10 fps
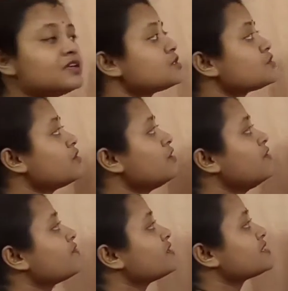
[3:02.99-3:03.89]
So
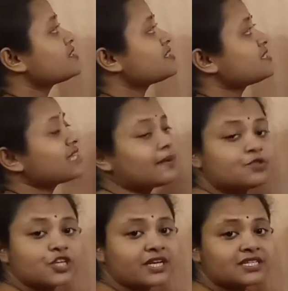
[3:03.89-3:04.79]
this is the
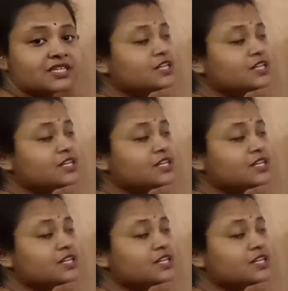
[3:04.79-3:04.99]
subject.